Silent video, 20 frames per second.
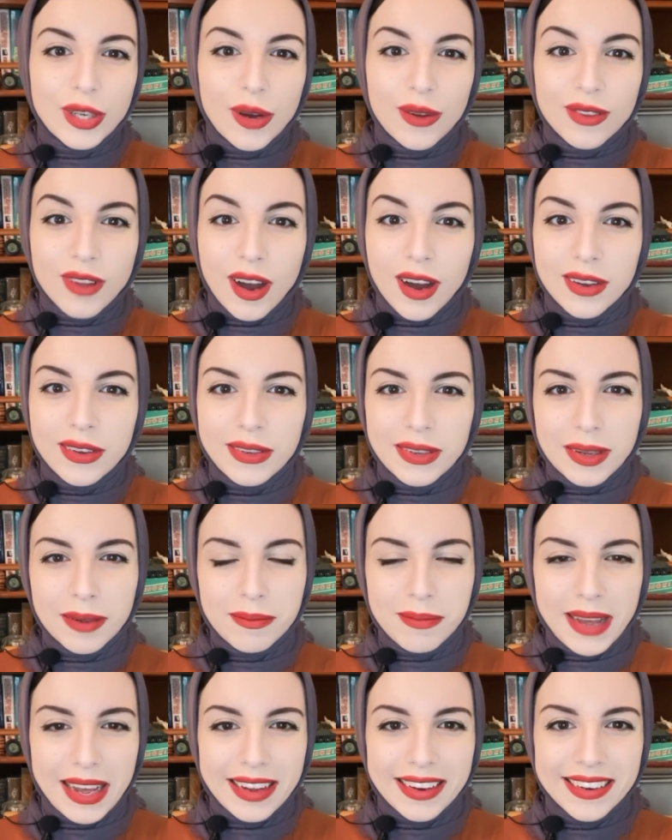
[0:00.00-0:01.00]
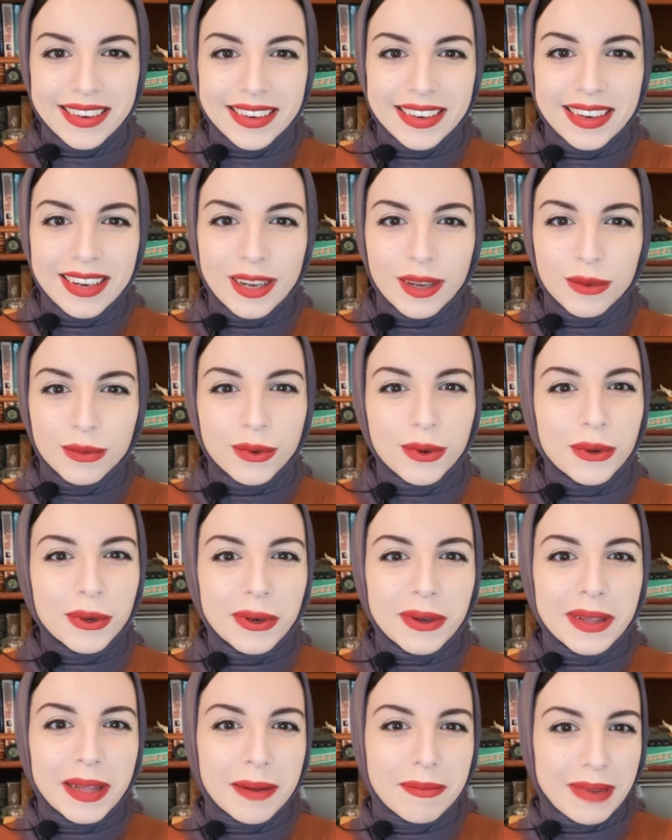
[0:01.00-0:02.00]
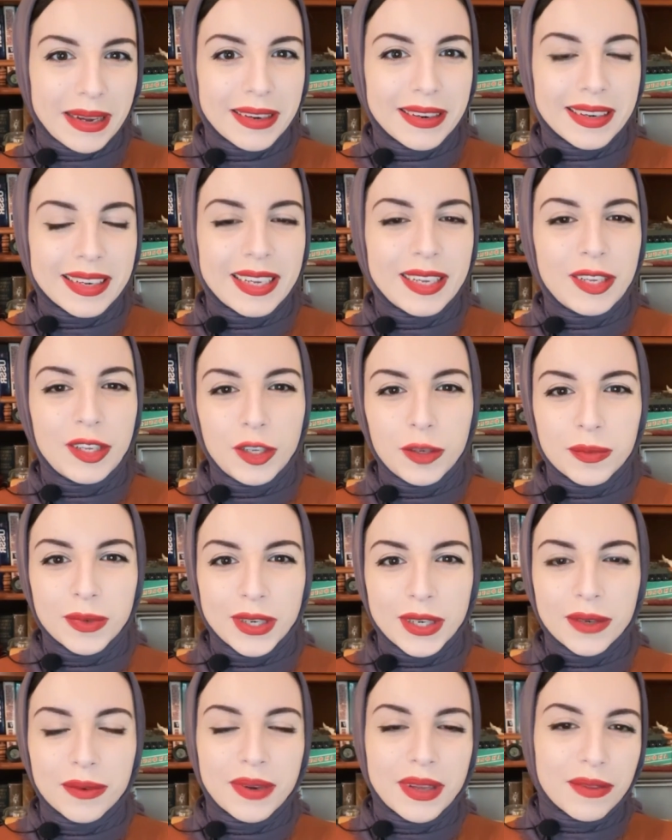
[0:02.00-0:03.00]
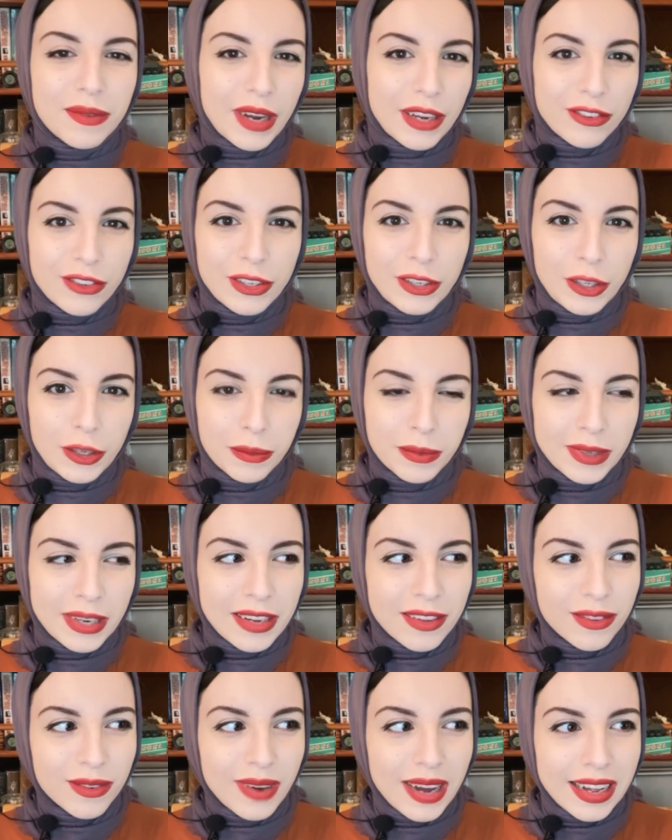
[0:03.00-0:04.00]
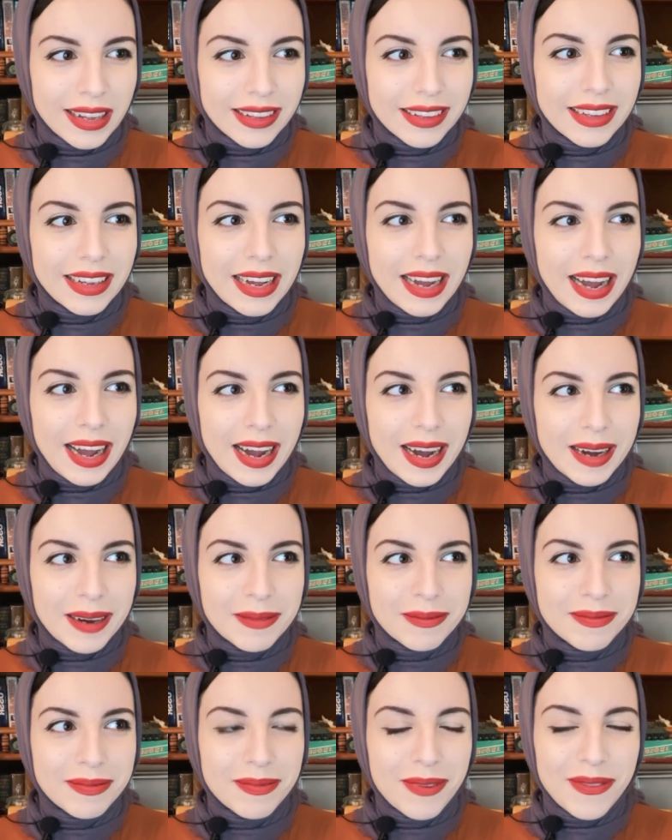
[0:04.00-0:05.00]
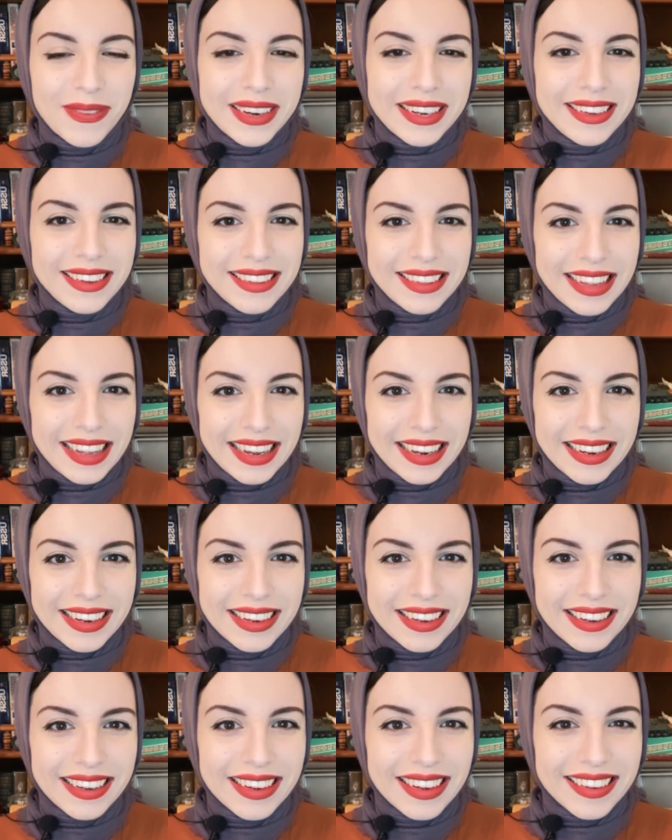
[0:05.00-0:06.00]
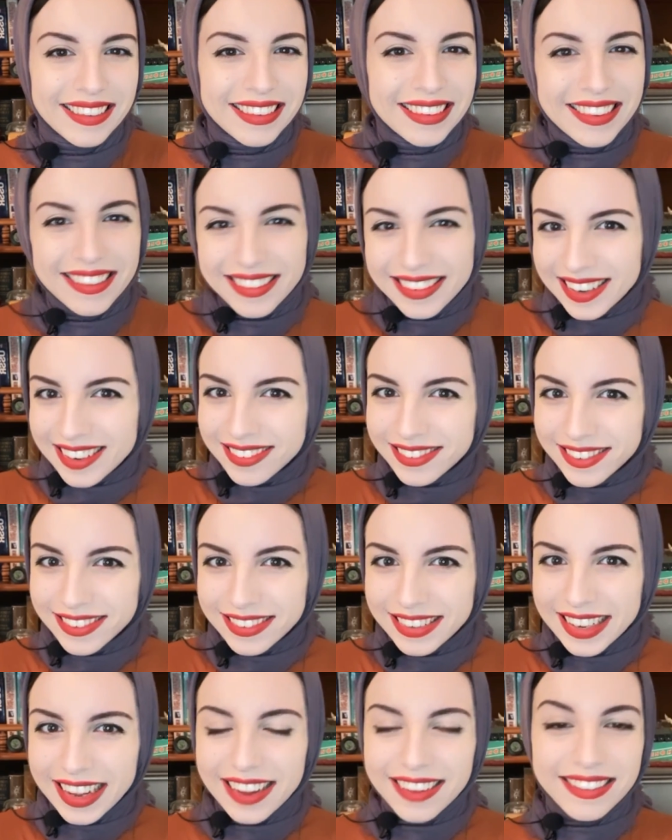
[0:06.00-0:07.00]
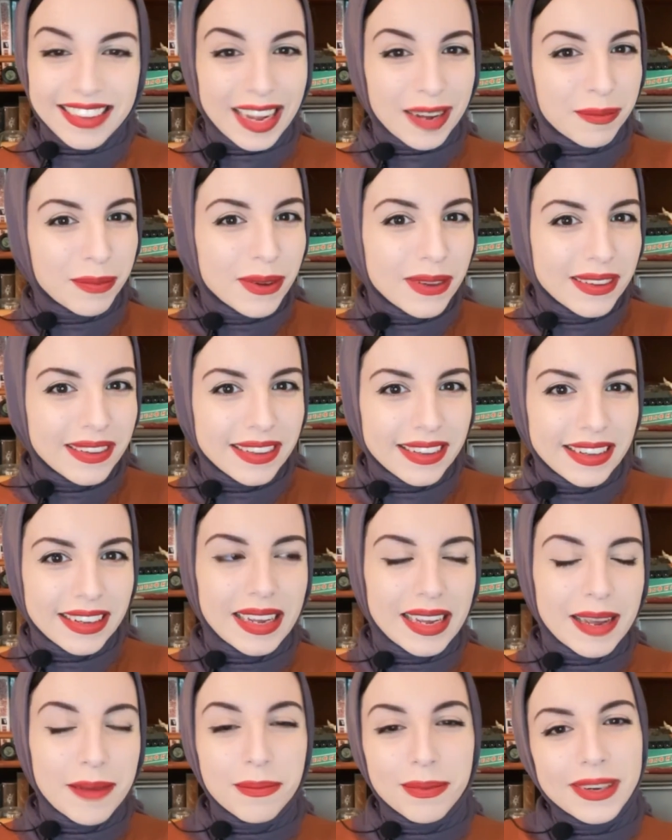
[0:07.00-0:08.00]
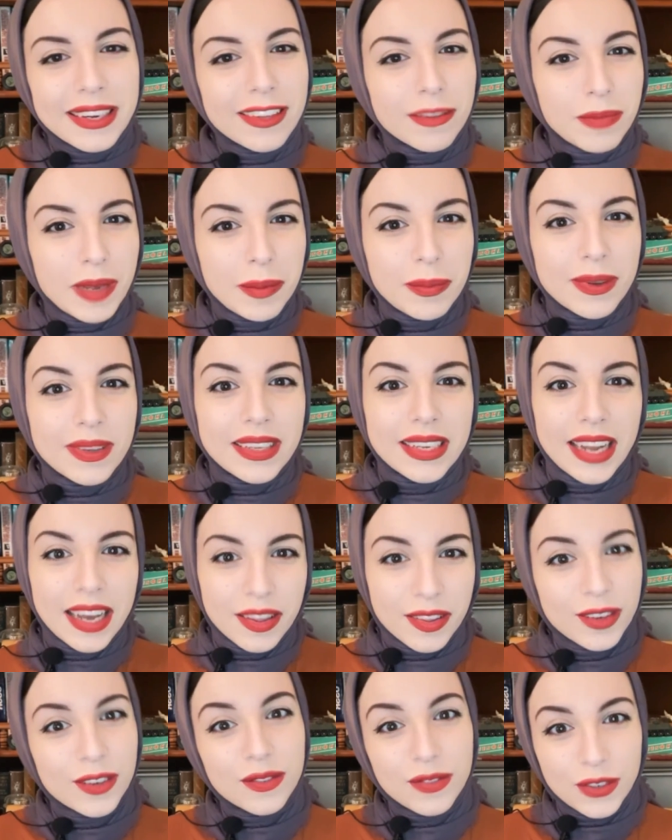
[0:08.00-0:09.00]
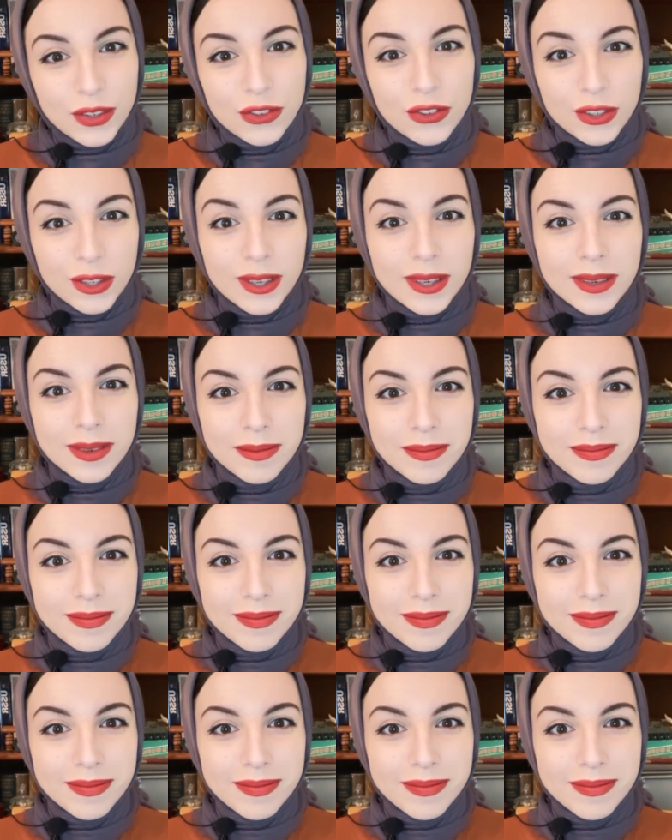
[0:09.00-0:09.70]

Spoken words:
goes on to compare rural American humor with Russian humor as well. But what do you think? Isn't this an interesting example? It brings people together for sure.